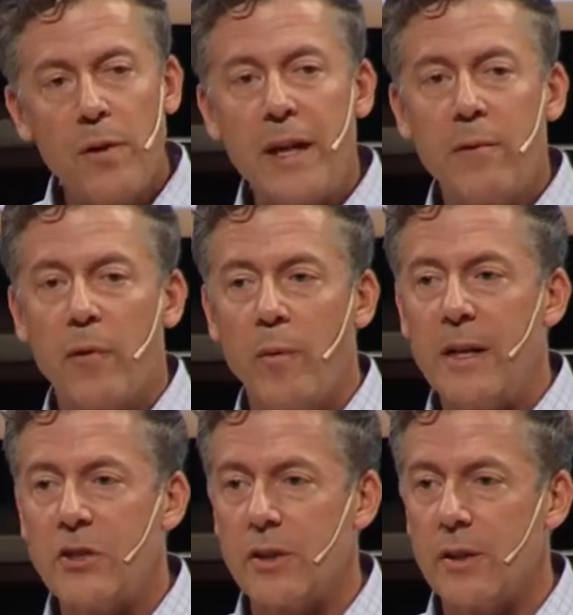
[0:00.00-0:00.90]
that
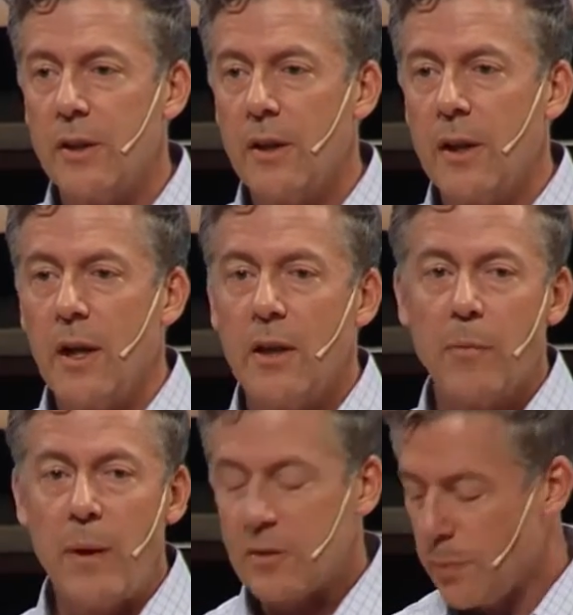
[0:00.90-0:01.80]
information in the
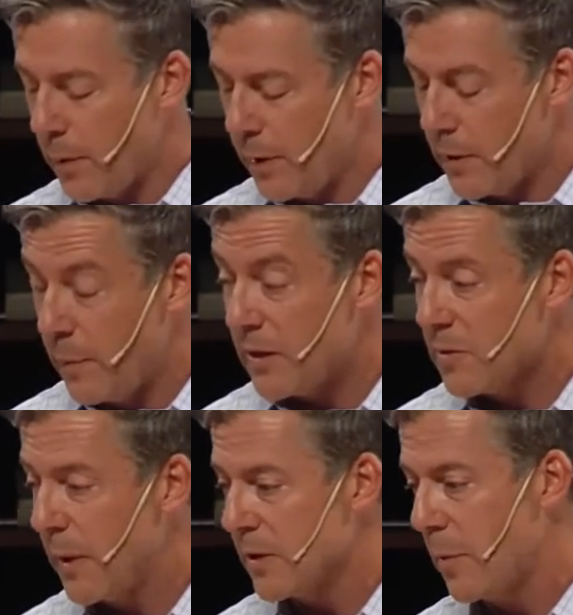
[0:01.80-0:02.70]

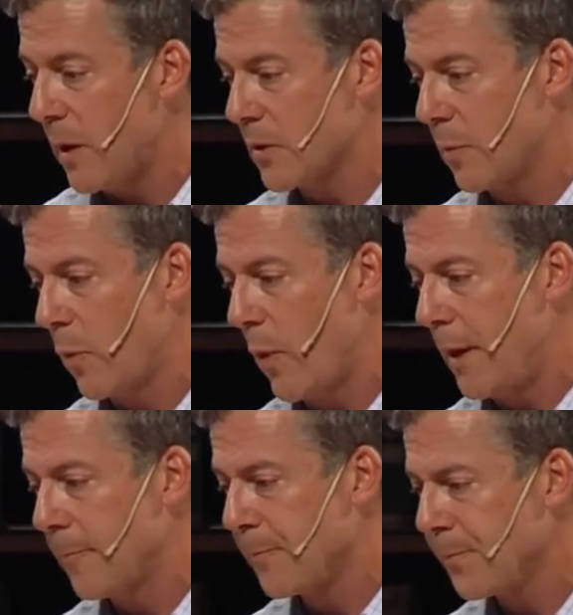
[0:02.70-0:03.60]
best possible
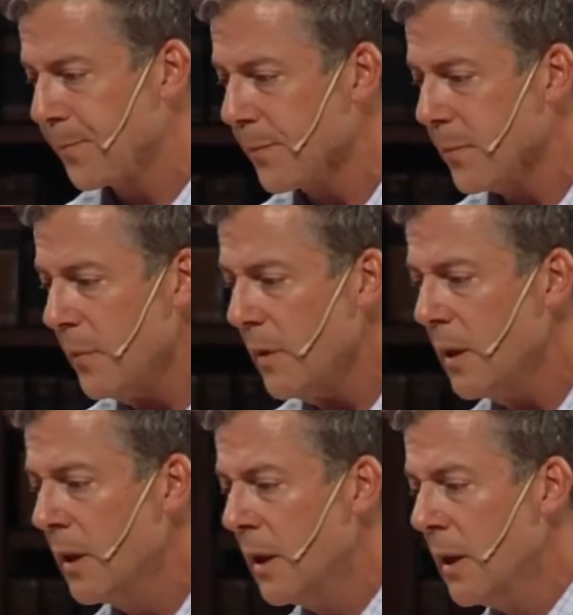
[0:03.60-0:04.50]
way.
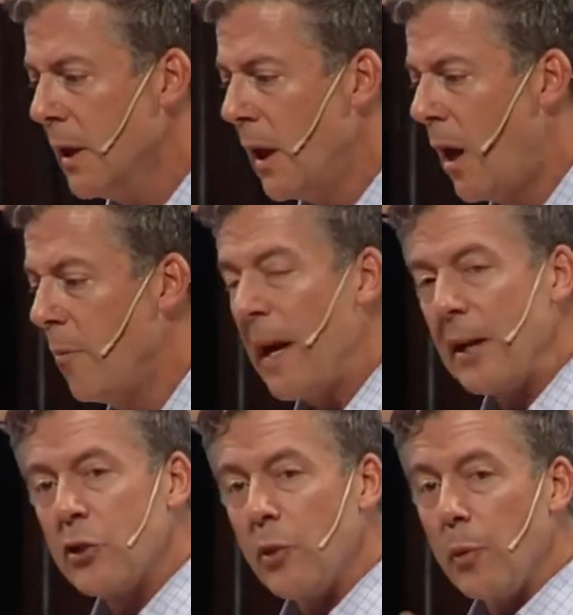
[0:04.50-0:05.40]

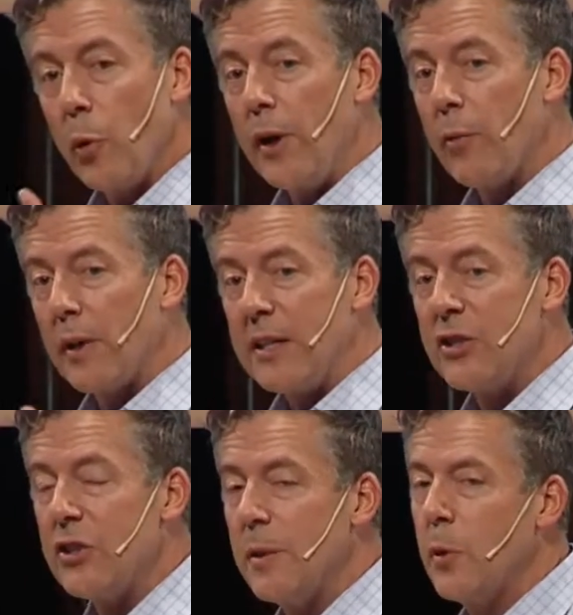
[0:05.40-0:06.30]
Manager-employee
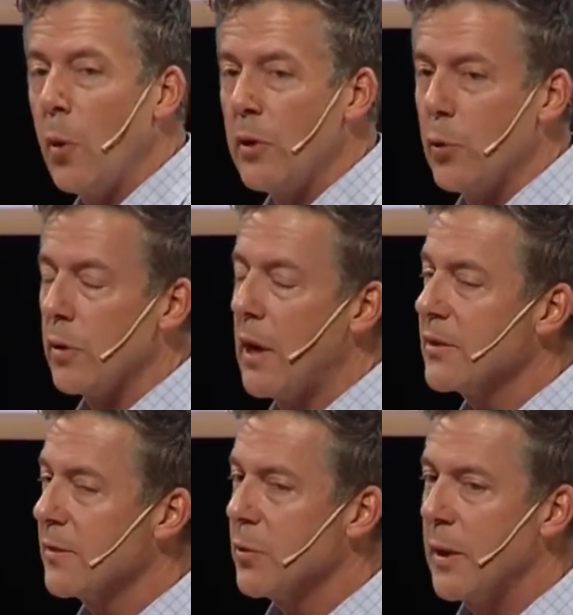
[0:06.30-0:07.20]
relationship going through
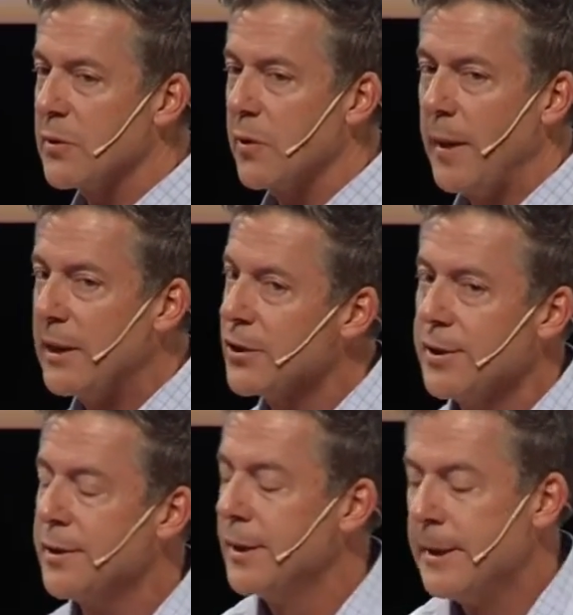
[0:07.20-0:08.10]
lots of
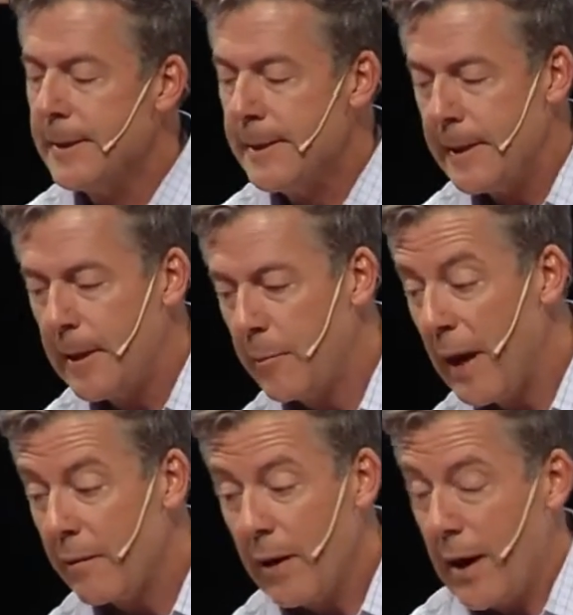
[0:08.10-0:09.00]
transformation.
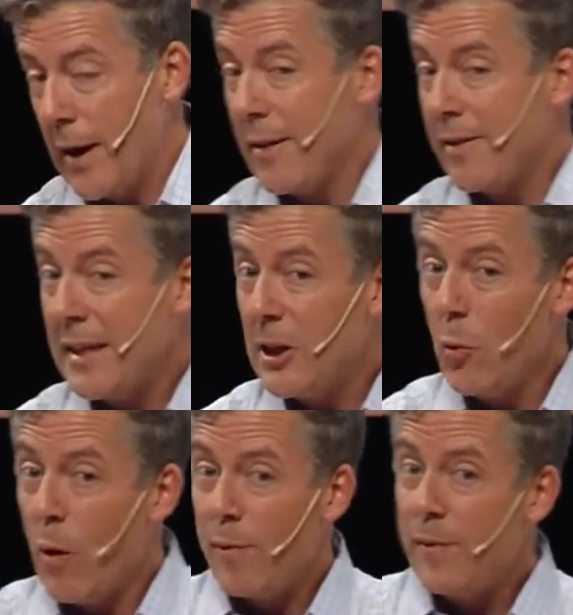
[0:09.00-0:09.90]
I think
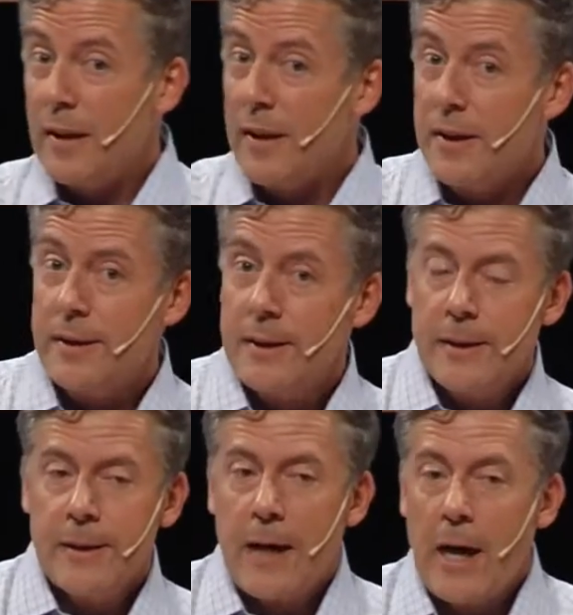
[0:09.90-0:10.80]
you all feel it.
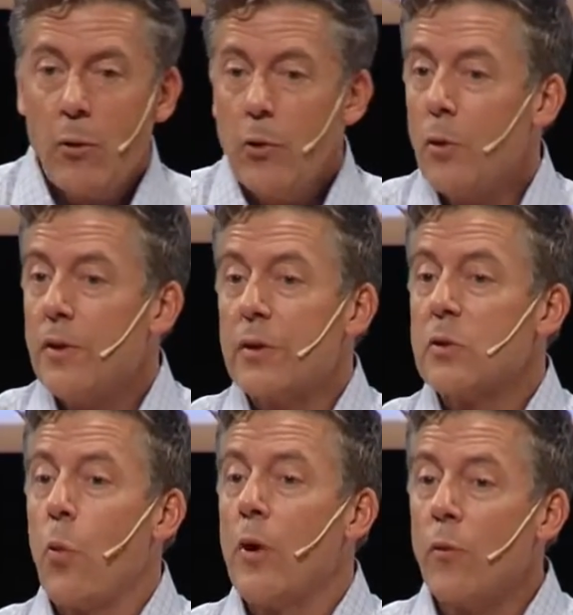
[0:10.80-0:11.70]
I don't know that there's
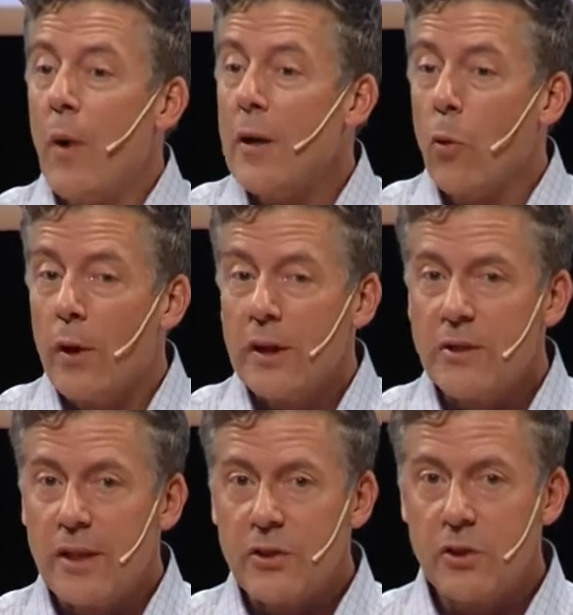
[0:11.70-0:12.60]
one right
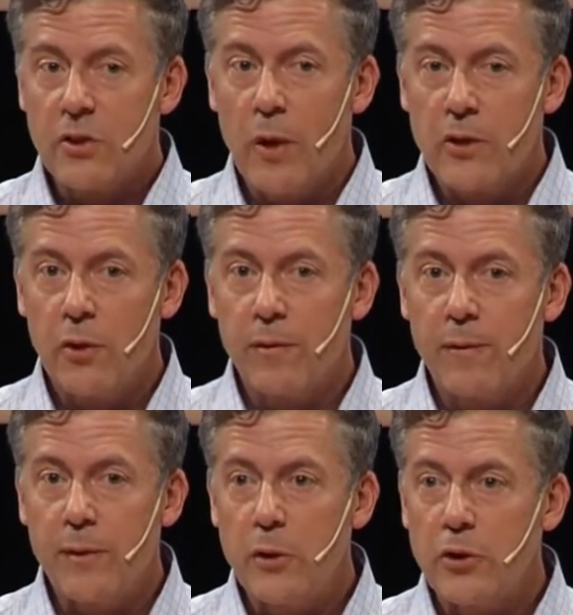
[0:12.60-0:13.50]
organization structure of the
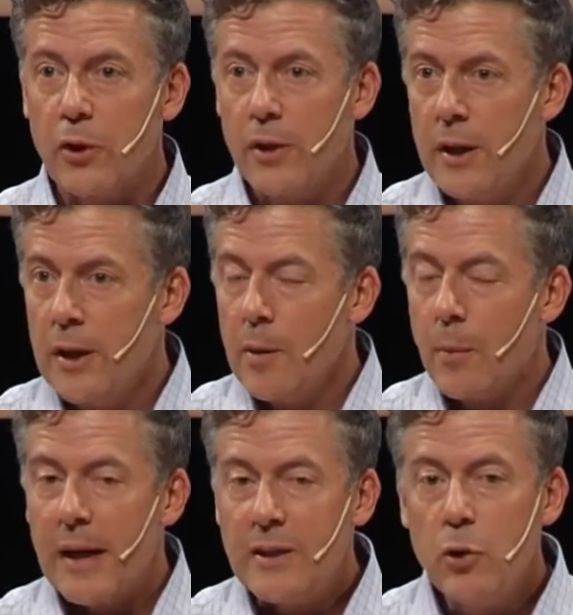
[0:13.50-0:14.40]
future,
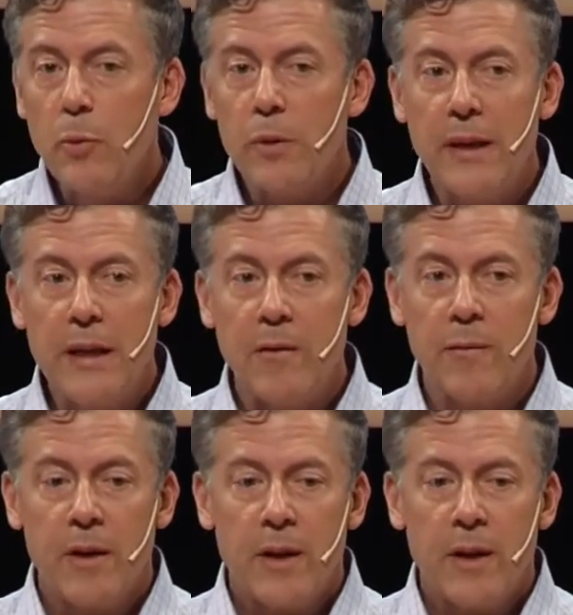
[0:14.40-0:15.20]
but I do believe